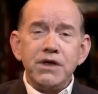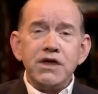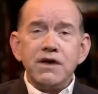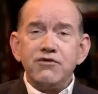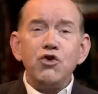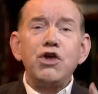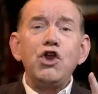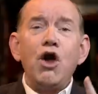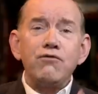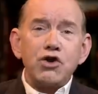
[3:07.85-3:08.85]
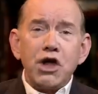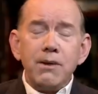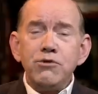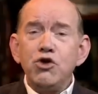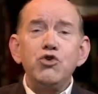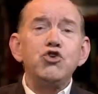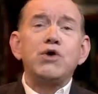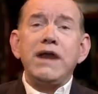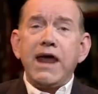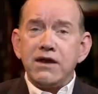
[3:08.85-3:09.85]
If you can overcome you, you
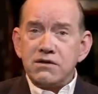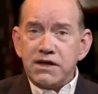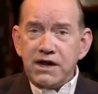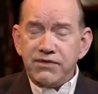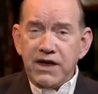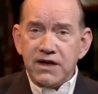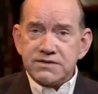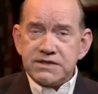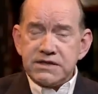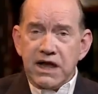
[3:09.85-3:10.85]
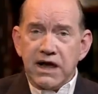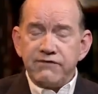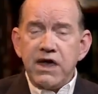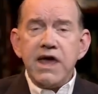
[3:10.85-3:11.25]
can handle anything else in life.